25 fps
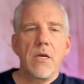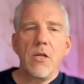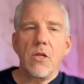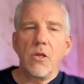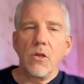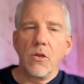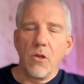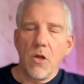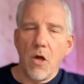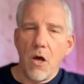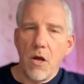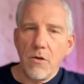
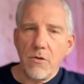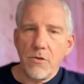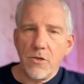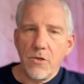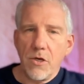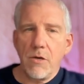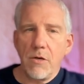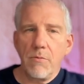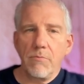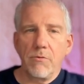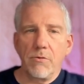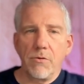
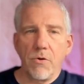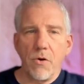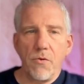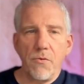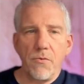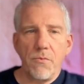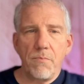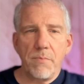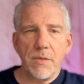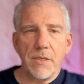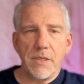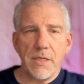long-term
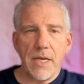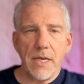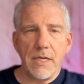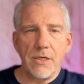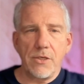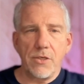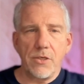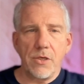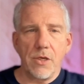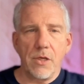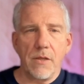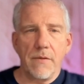growth
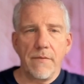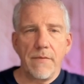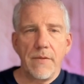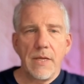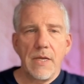potential,